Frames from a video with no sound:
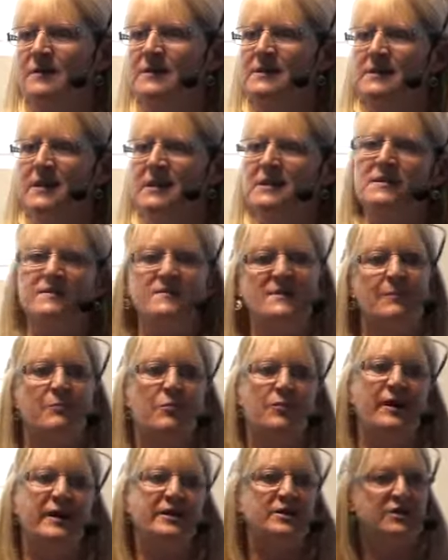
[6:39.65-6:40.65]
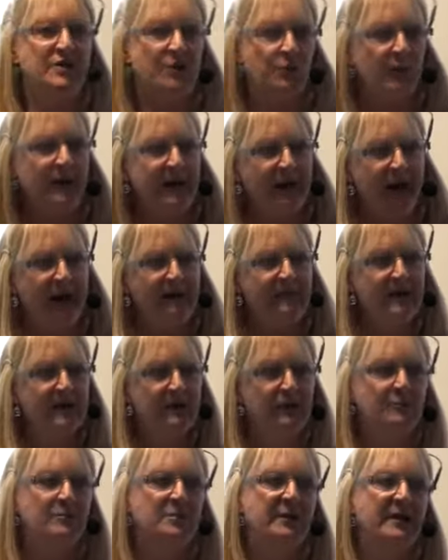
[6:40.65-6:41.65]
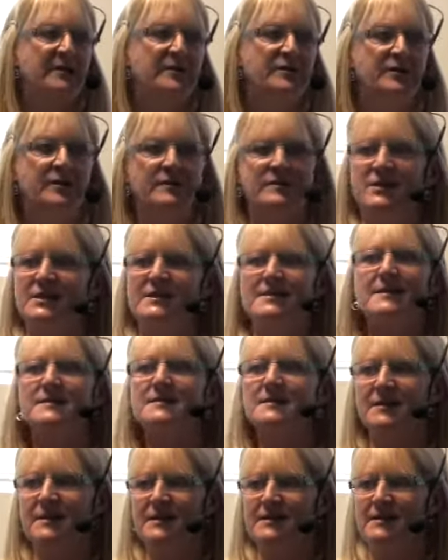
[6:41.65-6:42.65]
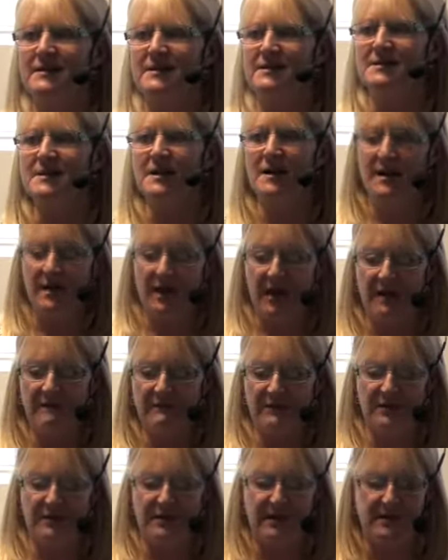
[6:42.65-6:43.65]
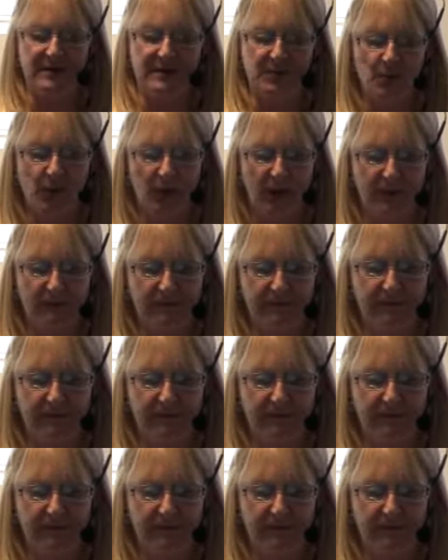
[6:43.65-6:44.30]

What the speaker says: The sense of separation that we have here on planet Earth just doesn't exist. Everything is one.